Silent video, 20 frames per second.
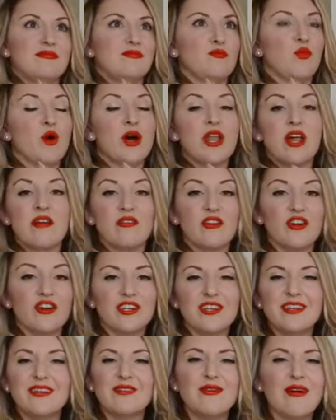whatever.
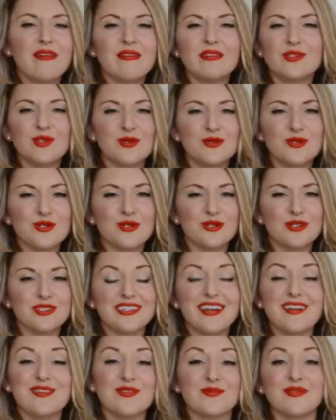You know, all the socials.
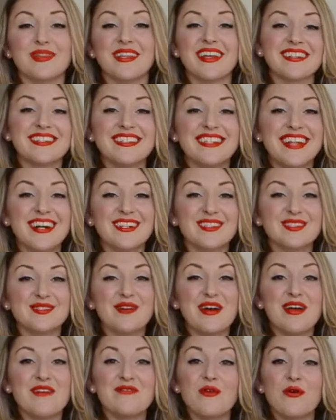I'm your Reluctant Housewife